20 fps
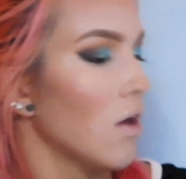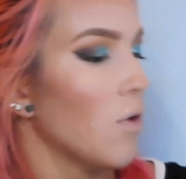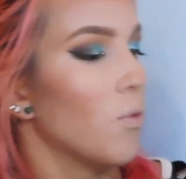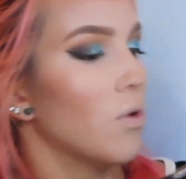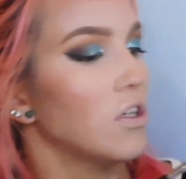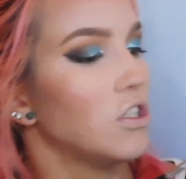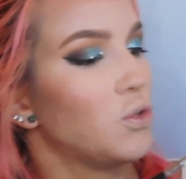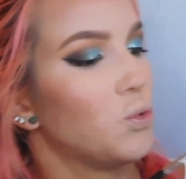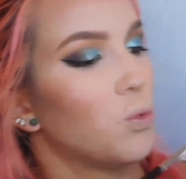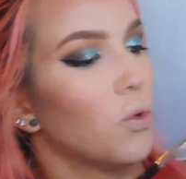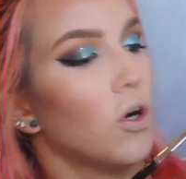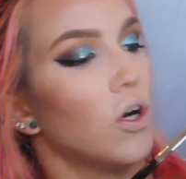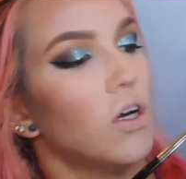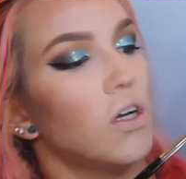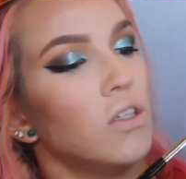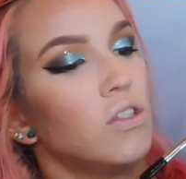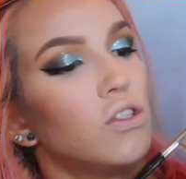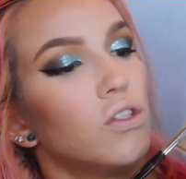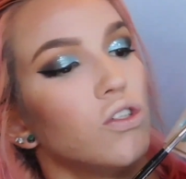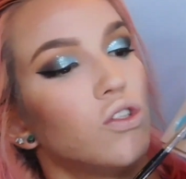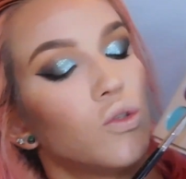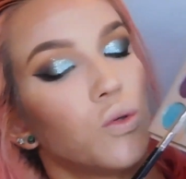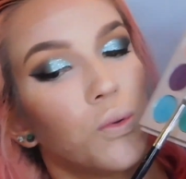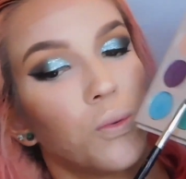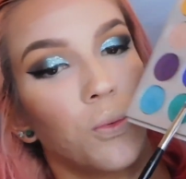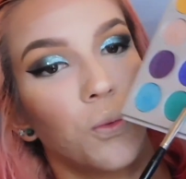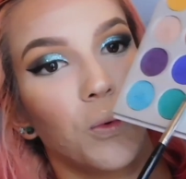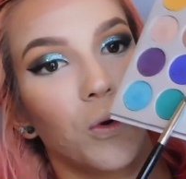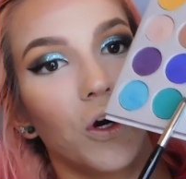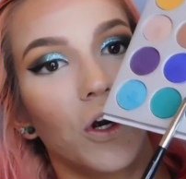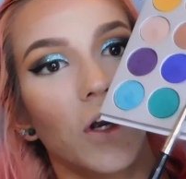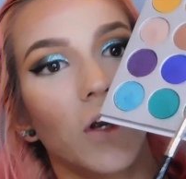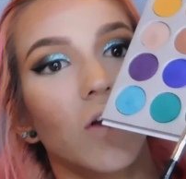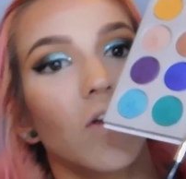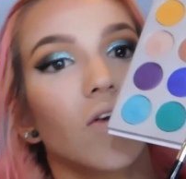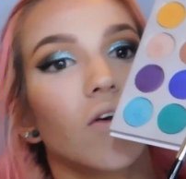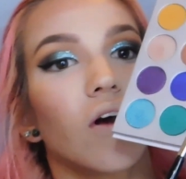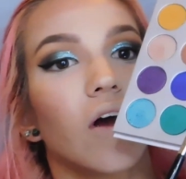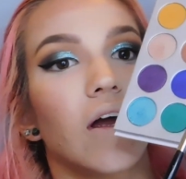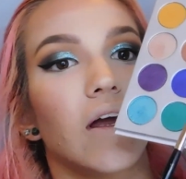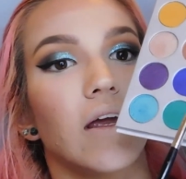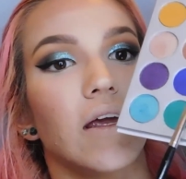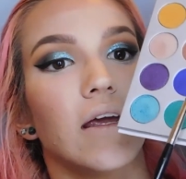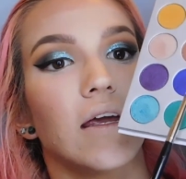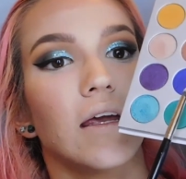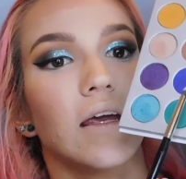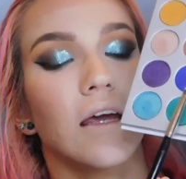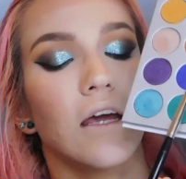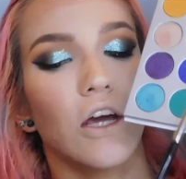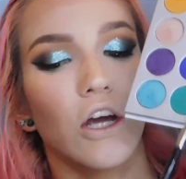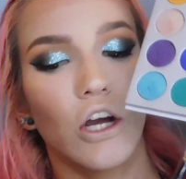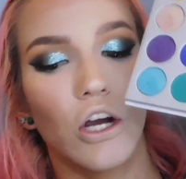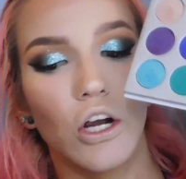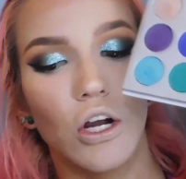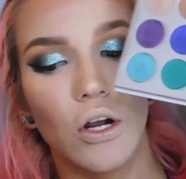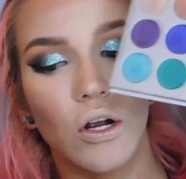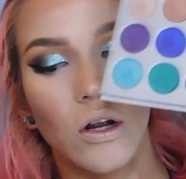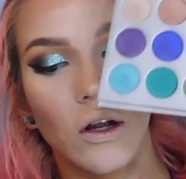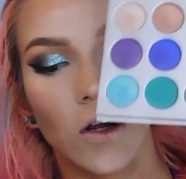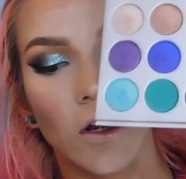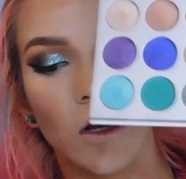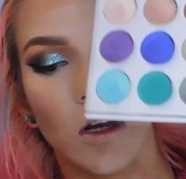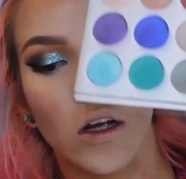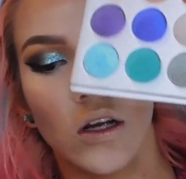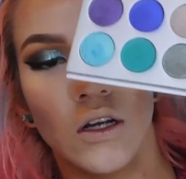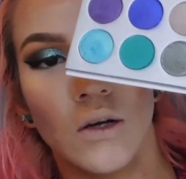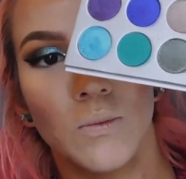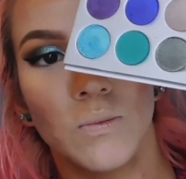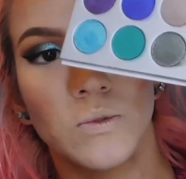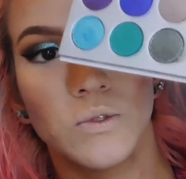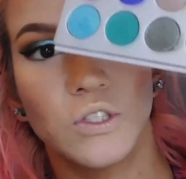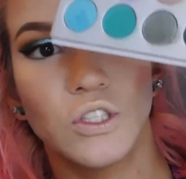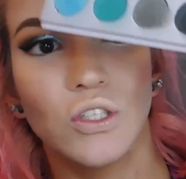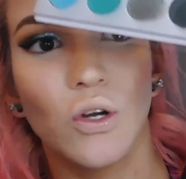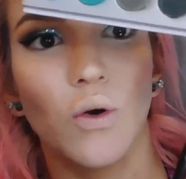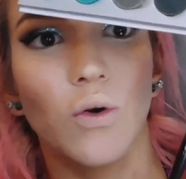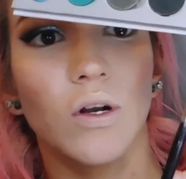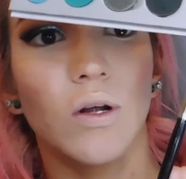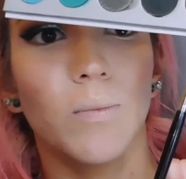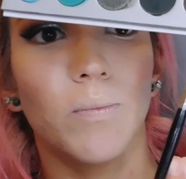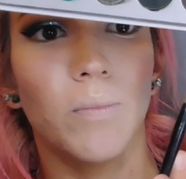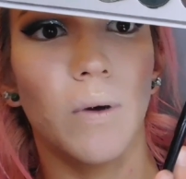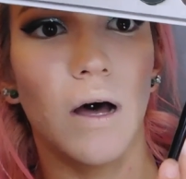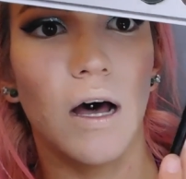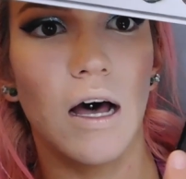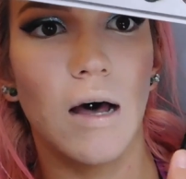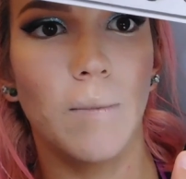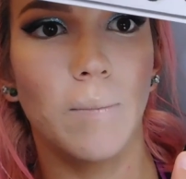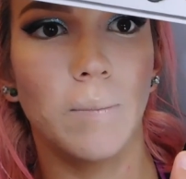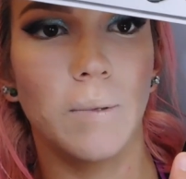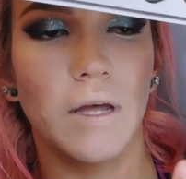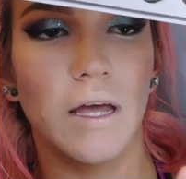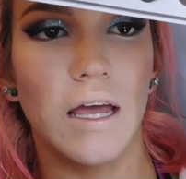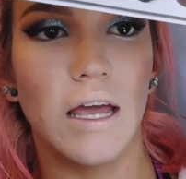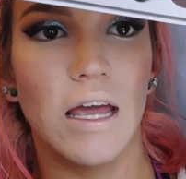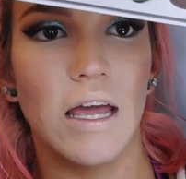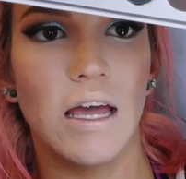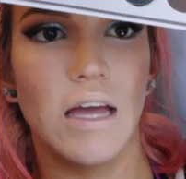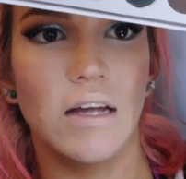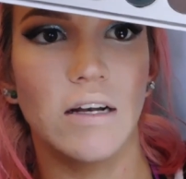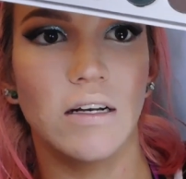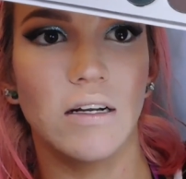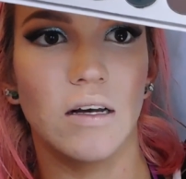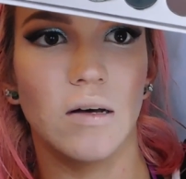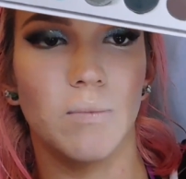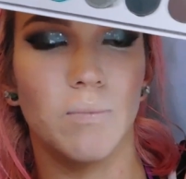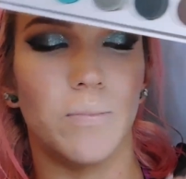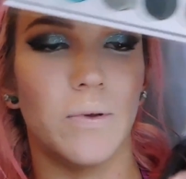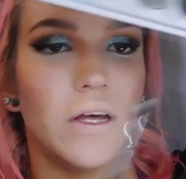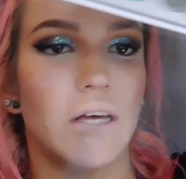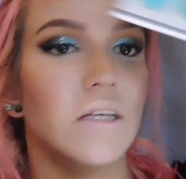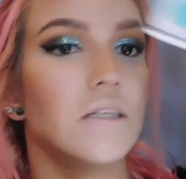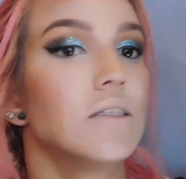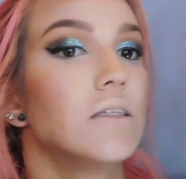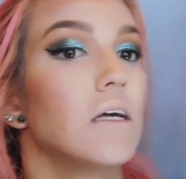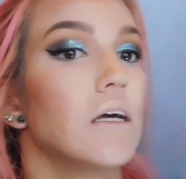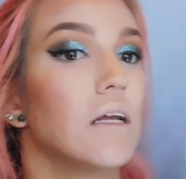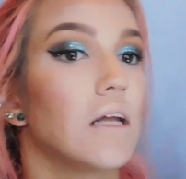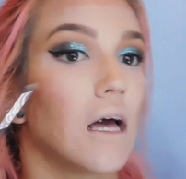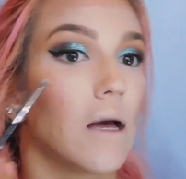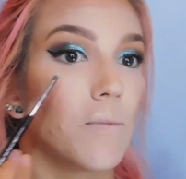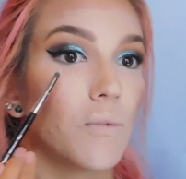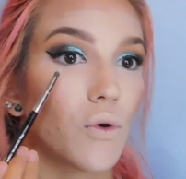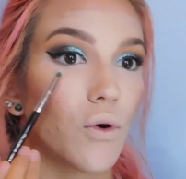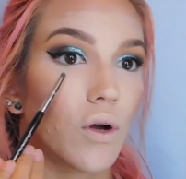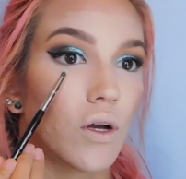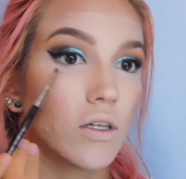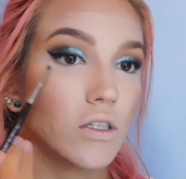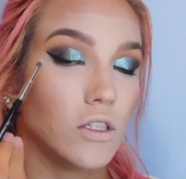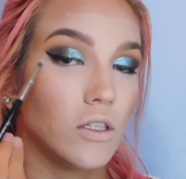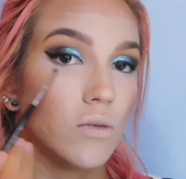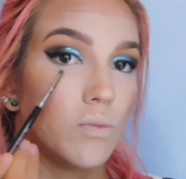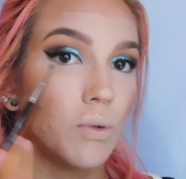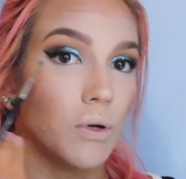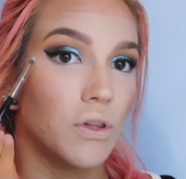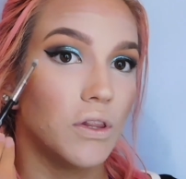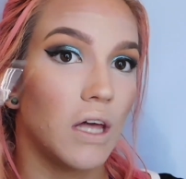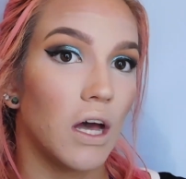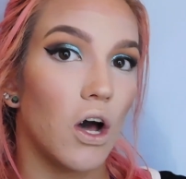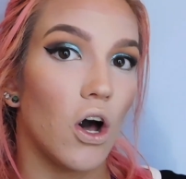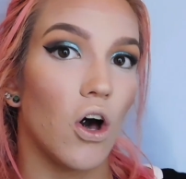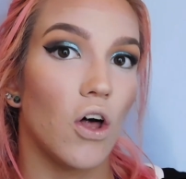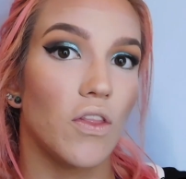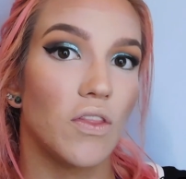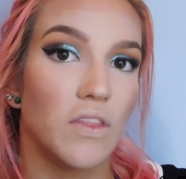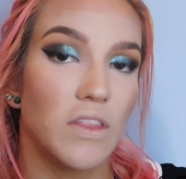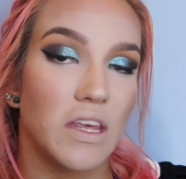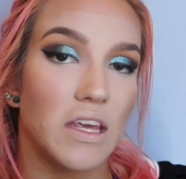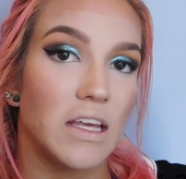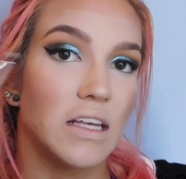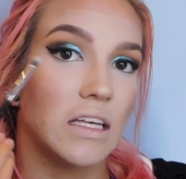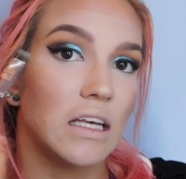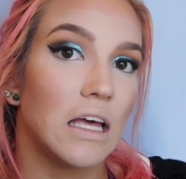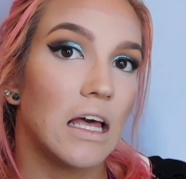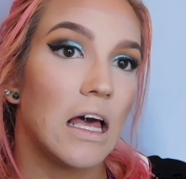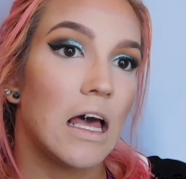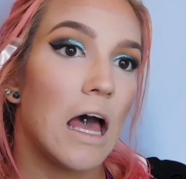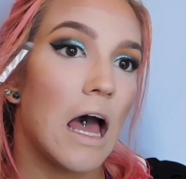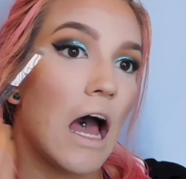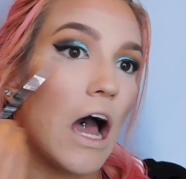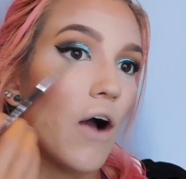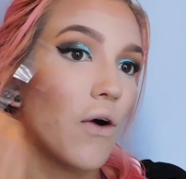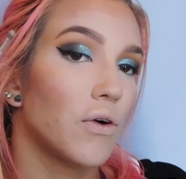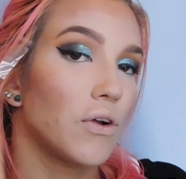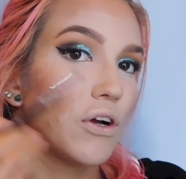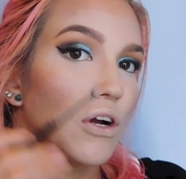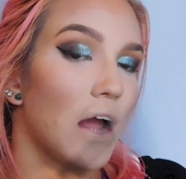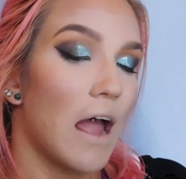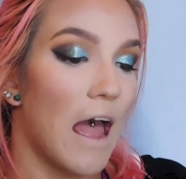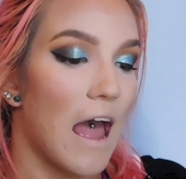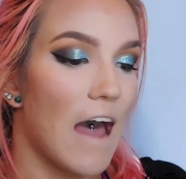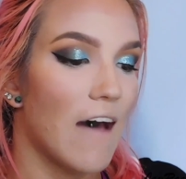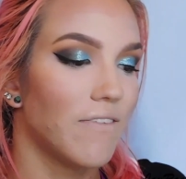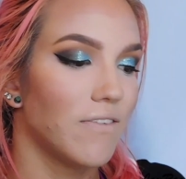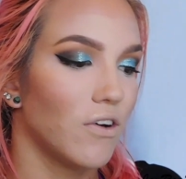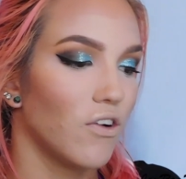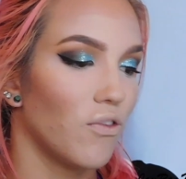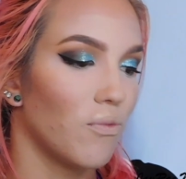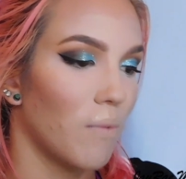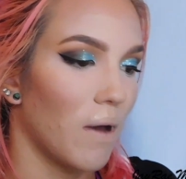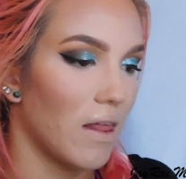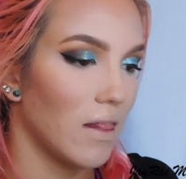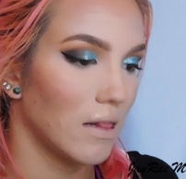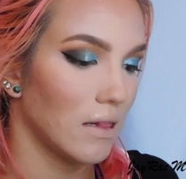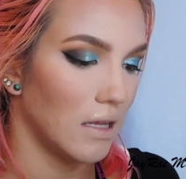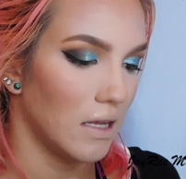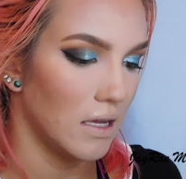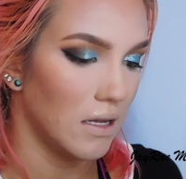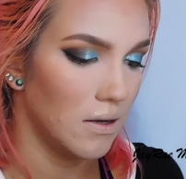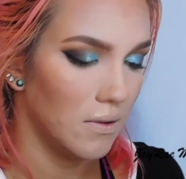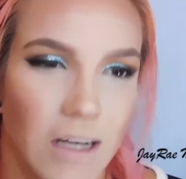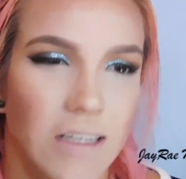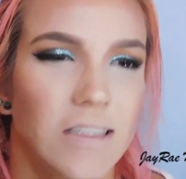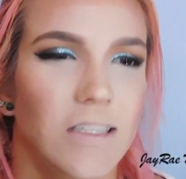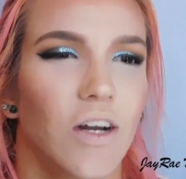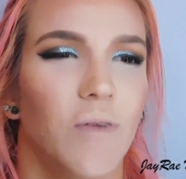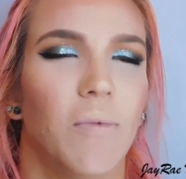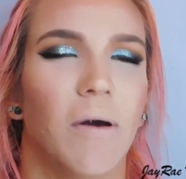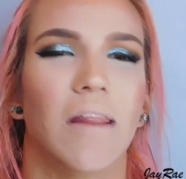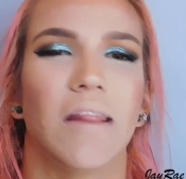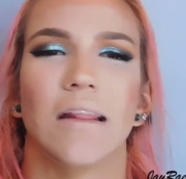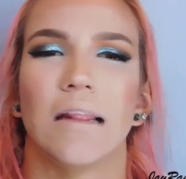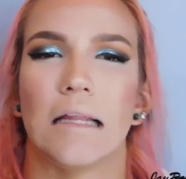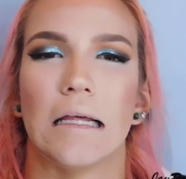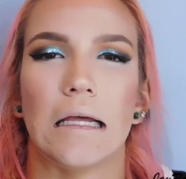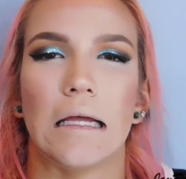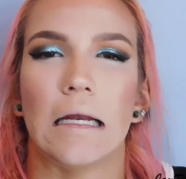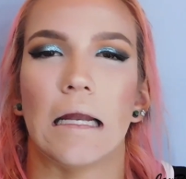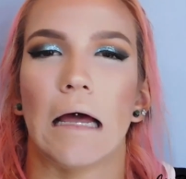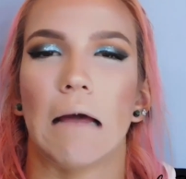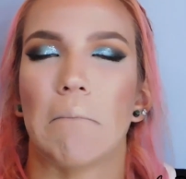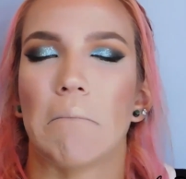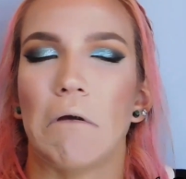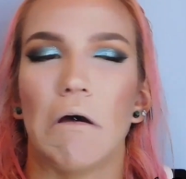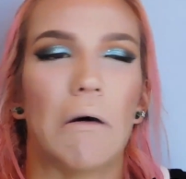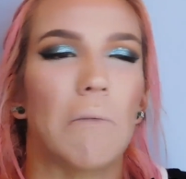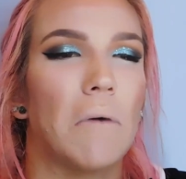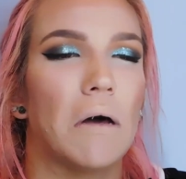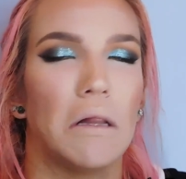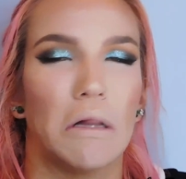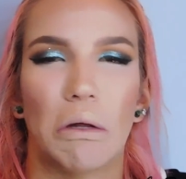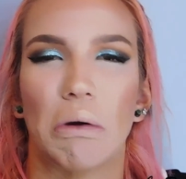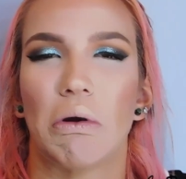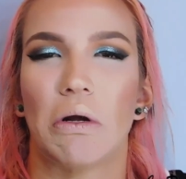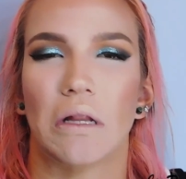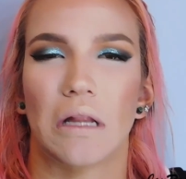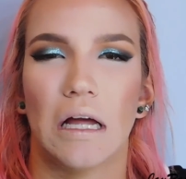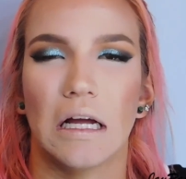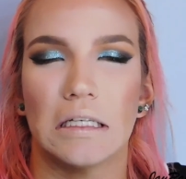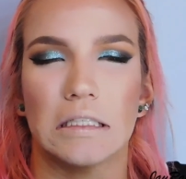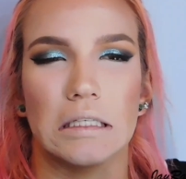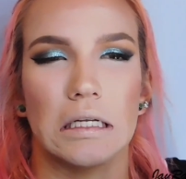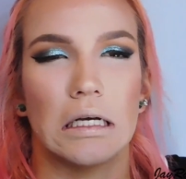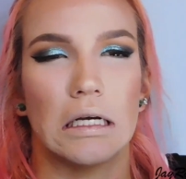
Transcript: which was Twerk right here, Soda Pop, and Abyss, and I'm going to put that on the outer half of my lid. I said on my lid, I meant on my Laurel lash